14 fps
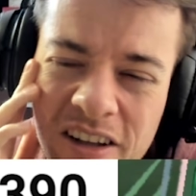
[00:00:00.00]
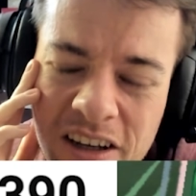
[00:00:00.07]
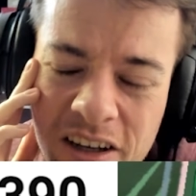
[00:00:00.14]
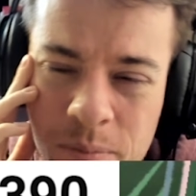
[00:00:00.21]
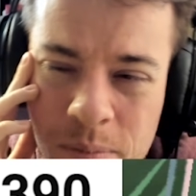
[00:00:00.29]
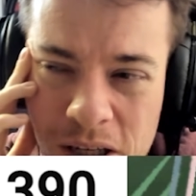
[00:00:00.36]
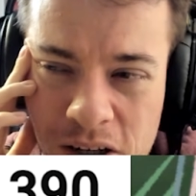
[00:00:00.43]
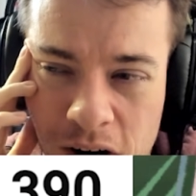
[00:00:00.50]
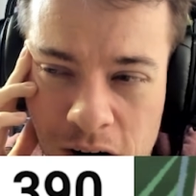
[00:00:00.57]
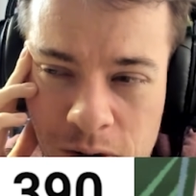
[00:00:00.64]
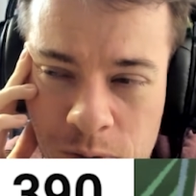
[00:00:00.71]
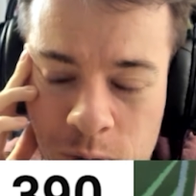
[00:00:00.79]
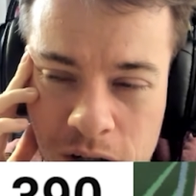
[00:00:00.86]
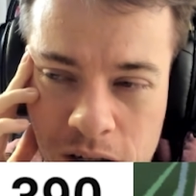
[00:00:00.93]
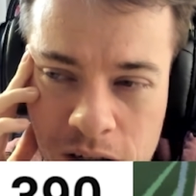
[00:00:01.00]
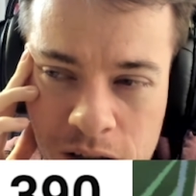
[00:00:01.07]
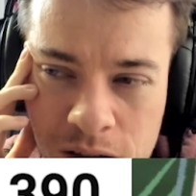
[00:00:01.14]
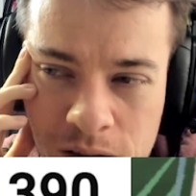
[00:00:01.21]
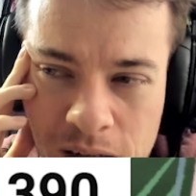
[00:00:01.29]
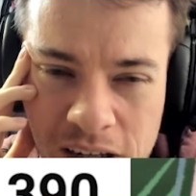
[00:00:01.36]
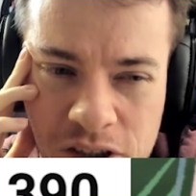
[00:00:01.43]
It could be Gardevoir.
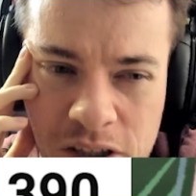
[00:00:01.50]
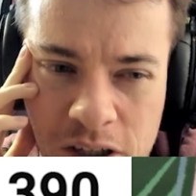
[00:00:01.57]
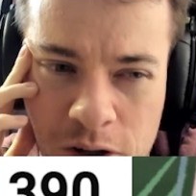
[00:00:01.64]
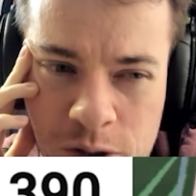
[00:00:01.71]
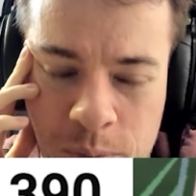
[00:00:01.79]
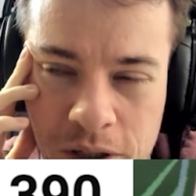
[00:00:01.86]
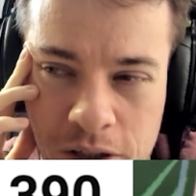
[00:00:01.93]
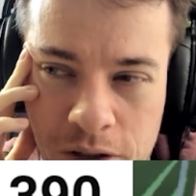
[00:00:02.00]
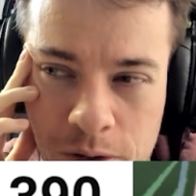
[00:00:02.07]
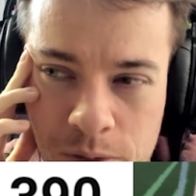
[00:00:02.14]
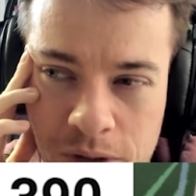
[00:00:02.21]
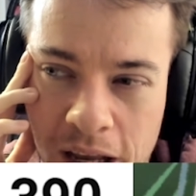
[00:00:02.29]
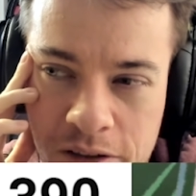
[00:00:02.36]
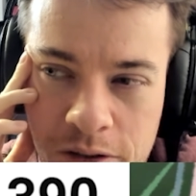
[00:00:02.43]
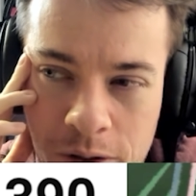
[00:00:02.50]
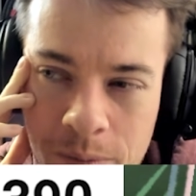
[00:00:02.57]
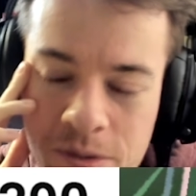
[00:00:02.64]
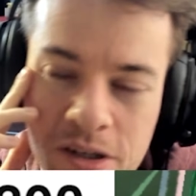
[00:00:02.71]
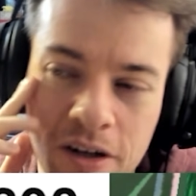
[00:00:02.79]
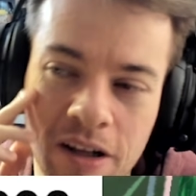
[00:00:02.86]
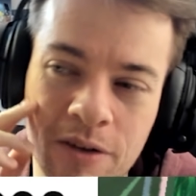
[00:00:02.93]
Actually, no, it's Badoo. Yeah, it's
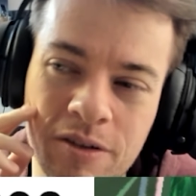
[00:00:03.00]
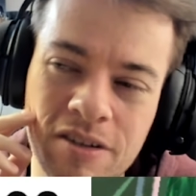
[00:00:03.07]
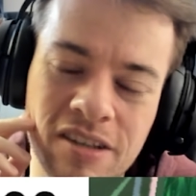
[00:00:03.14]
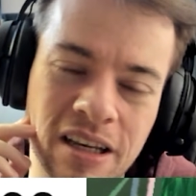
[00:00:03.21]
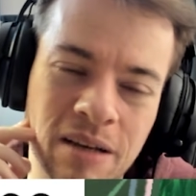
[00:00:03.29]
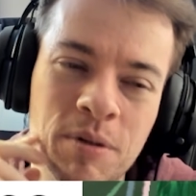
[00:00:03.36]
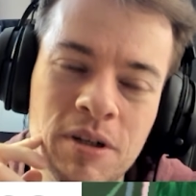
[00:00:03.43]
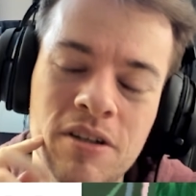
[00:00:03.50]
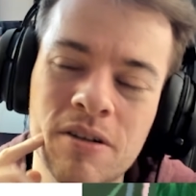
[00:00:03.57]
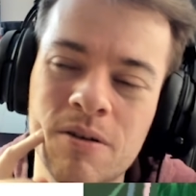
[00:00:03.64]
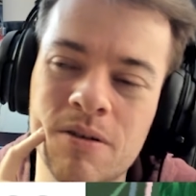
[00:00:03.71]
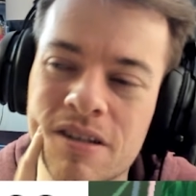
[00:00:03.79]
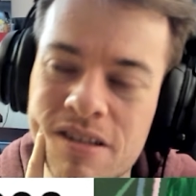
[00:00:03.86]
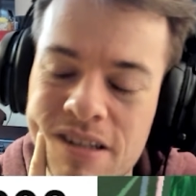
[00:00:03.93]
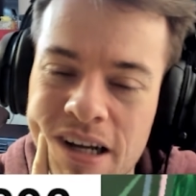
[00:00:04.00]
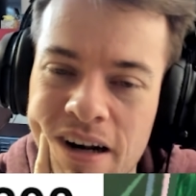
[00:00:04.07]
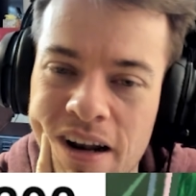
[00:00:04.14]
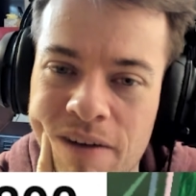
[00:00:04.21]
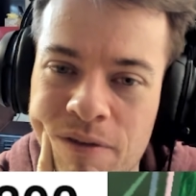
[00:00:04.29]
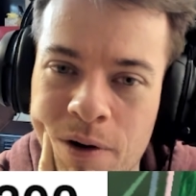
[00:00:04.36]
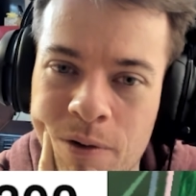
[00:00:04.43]
Grimmsnarl. I was going to say, Badoo does not
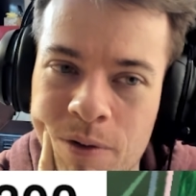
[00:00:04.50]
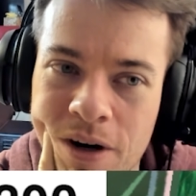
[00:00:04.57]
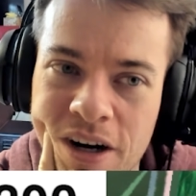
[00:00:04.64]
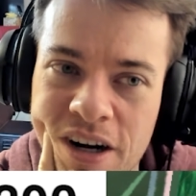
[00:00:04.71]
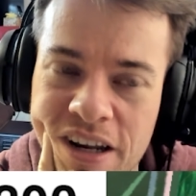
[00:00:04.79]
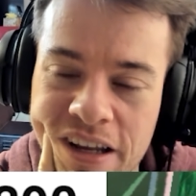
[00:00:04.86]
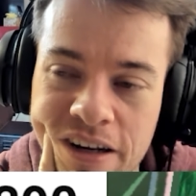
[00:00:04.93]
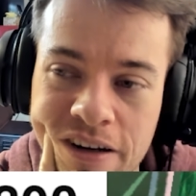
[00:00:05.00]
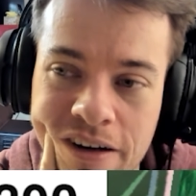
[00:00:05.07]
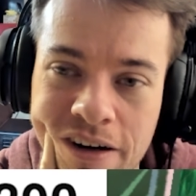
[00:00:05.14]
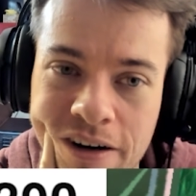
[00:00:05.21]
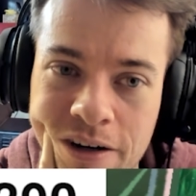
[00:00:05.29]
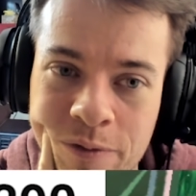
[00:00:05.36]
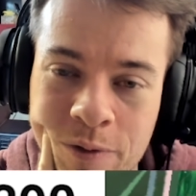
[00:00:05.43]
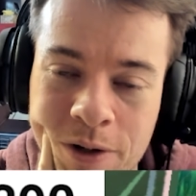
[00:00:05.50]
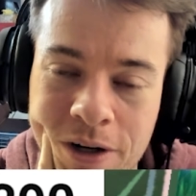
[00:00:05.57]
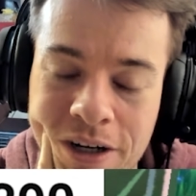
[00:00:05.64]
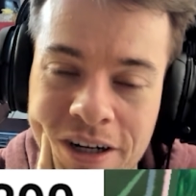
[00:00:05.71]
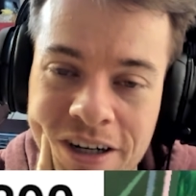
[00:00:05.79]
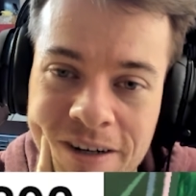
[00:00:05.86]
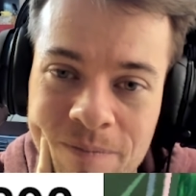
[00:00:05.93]
ever run in
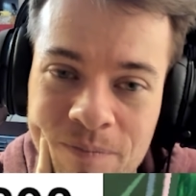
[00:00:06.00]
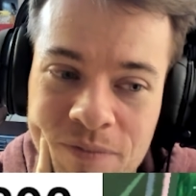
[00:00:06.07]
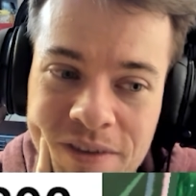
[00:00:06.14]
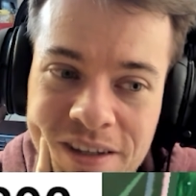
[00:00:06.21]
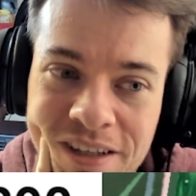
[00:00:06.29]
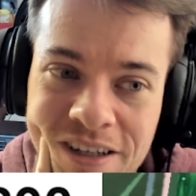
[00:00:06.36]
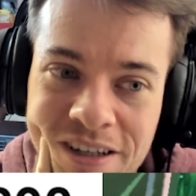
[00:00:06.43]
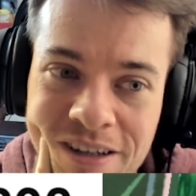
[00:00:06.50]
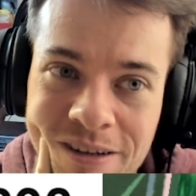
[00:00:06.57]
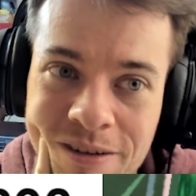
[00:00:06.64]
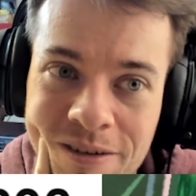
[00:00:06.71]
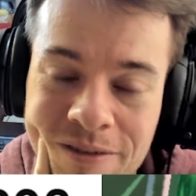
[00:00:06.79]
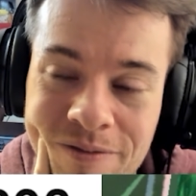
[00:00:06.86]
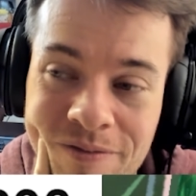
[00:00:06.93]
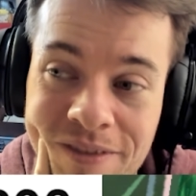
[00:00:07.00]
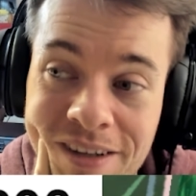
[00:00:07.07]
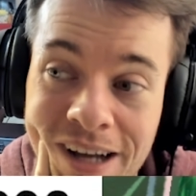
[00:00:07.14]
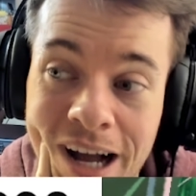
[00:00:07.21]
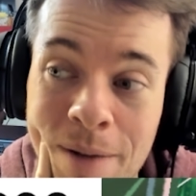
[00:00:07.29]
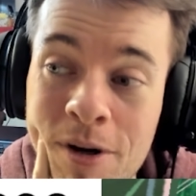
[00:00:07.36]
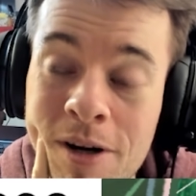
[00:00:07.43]
Gardevoir.
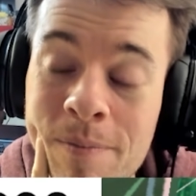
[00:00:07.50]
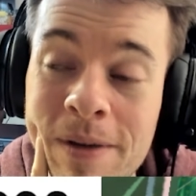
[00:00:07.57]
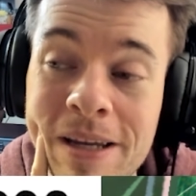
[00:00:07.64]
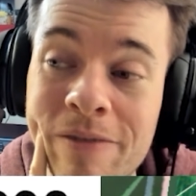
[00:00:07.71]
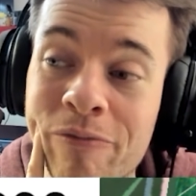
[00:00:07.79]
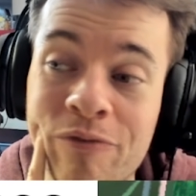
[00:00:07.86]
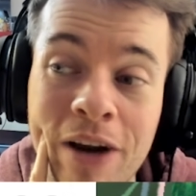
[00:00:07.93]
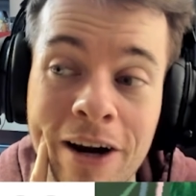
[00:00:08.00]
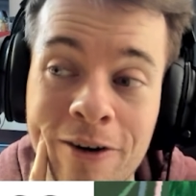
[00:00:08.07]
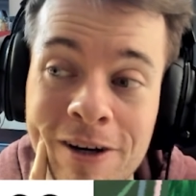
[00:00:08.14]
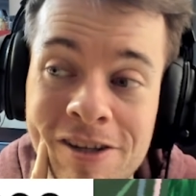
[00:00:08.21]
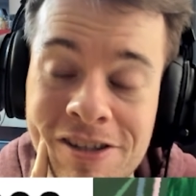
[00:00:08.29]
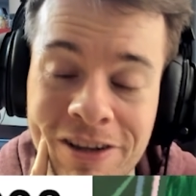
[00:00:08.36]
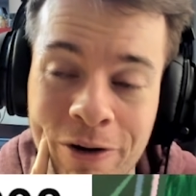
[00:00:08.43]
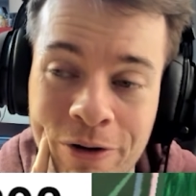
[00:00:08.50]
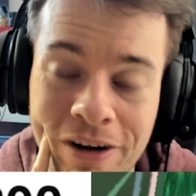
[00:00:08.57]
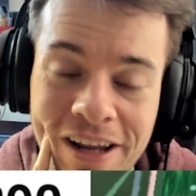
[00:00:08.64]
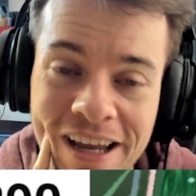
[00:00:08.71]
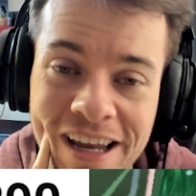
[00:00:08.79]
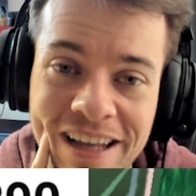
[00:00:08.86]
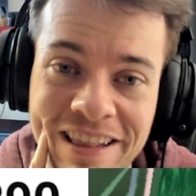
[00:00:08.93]
I'm going to be very slow
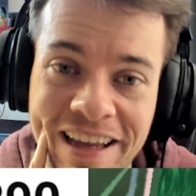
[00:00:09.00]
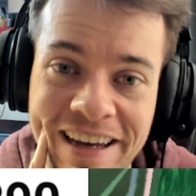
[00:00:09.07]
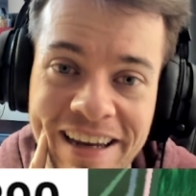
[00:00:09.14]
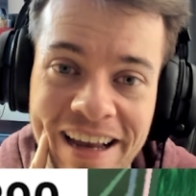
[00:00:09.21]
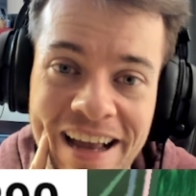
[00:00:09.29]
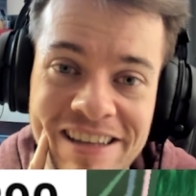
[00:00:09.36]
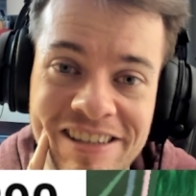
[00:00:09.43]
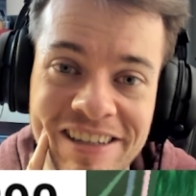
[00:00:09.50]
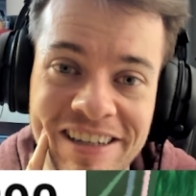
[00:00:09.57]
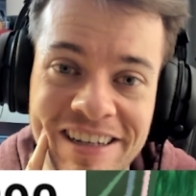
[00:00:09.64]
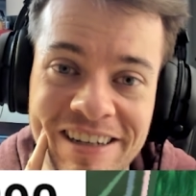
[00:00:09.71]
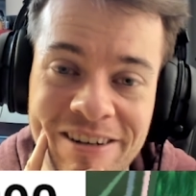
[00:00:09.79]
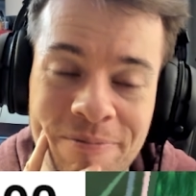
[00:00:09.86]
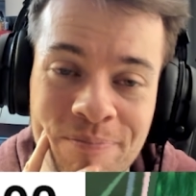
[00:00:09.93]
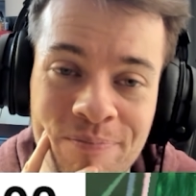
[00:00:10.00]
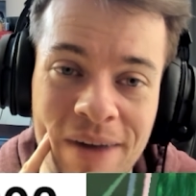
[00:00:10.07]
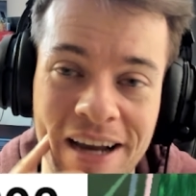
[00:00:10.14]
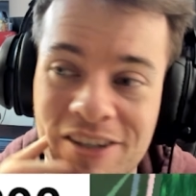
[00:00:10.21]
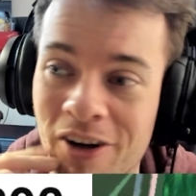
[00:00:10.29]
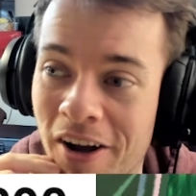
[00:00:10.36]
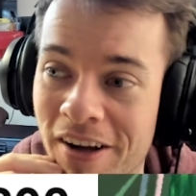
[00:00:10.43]
today, like as in my
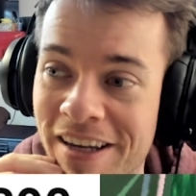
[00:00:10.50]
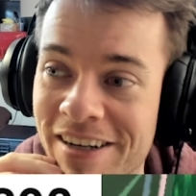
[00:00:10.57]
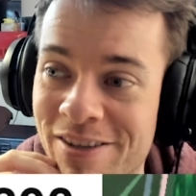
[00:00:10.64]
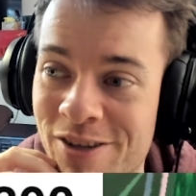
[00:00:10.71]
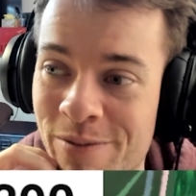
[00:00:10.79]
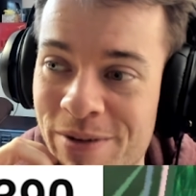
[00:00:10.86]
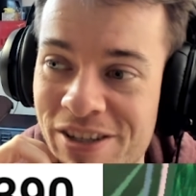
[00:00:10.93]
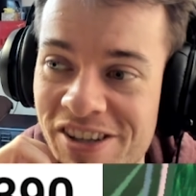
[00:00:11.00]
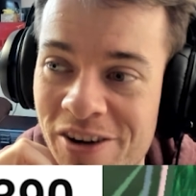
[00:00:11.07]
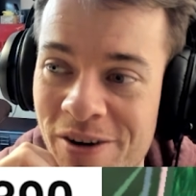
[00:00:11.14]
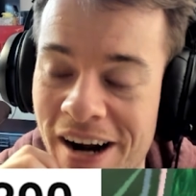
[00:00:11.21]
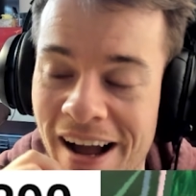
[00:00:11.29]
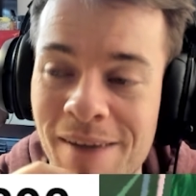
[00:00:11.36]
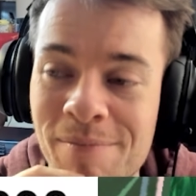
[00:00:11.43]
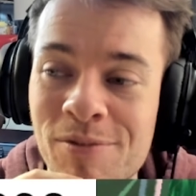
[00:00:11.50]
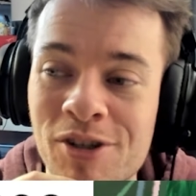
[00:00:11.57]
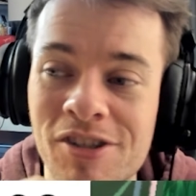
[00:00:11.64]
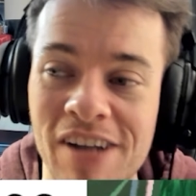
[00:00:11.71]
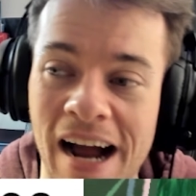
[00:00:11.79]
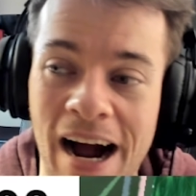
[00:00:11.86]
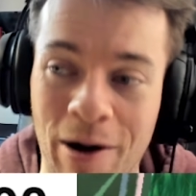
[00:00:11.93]
talking is going to be slower. I'm
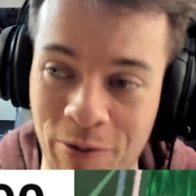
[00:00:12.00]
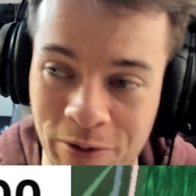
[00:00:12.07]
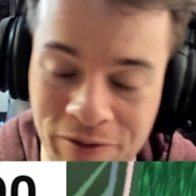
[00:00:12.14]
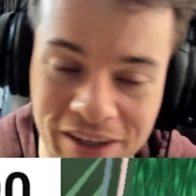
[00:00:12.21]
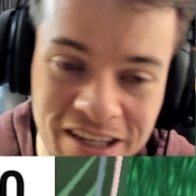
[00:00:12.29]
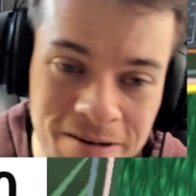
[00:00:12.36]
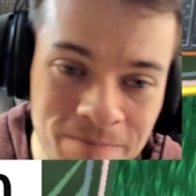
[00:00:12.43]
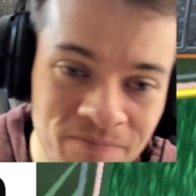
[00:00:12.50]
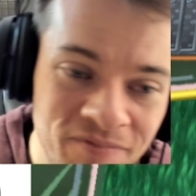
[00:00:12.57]
just out of it.